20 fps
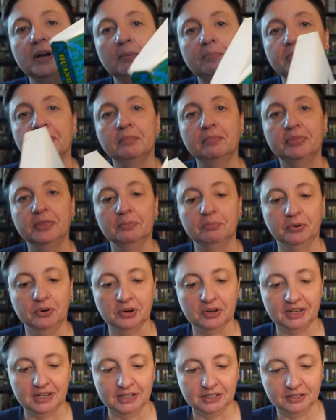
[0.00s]
up the, the
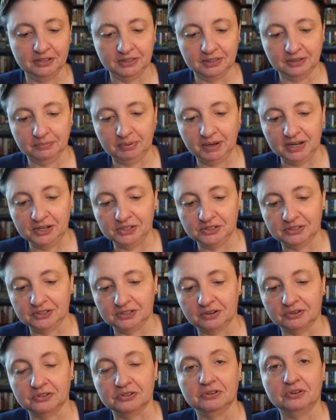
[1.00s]
book, it, the pages
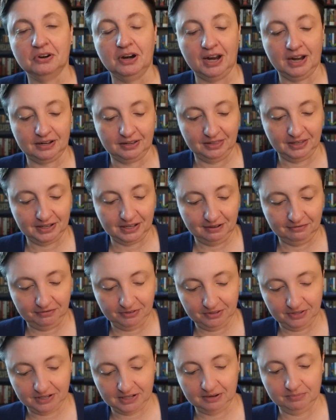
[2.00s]
start to crack. Like I
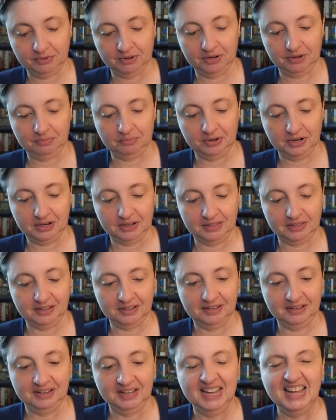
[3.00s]
feel like I'm going to break
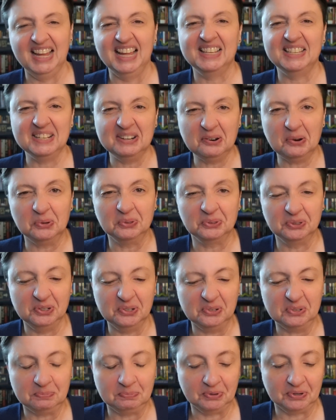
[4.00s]
the, it's an older
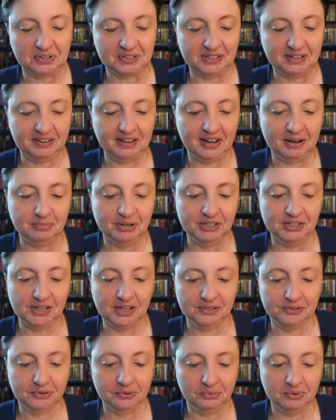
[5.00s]
used book, so i got to be
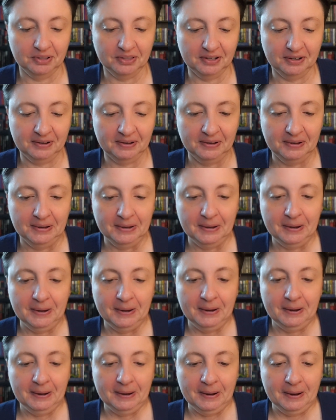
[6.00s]
gentle with it.
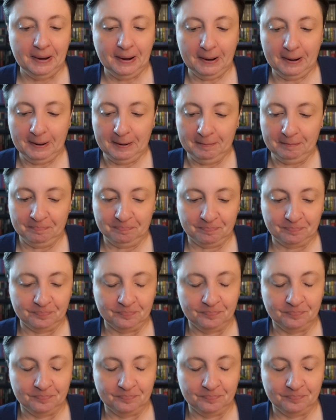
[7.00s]
Um,